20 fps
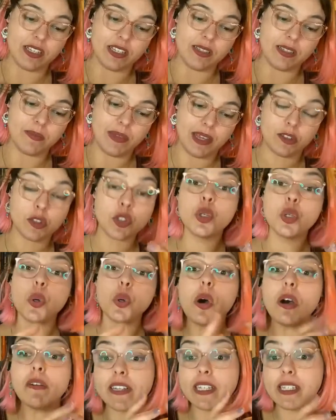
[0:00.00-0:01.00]
met two
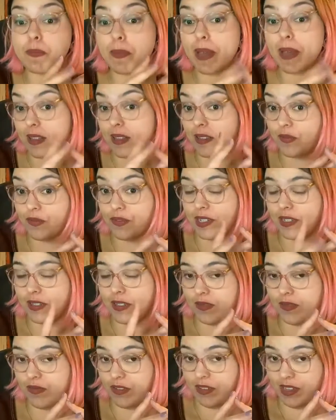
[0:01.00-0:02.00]
of his best friends
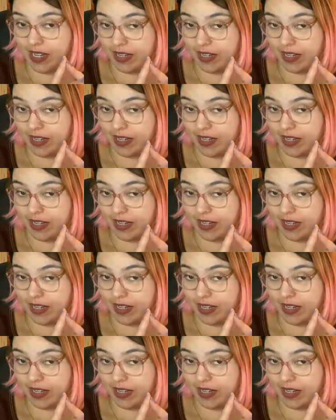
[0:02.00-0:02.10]
for life.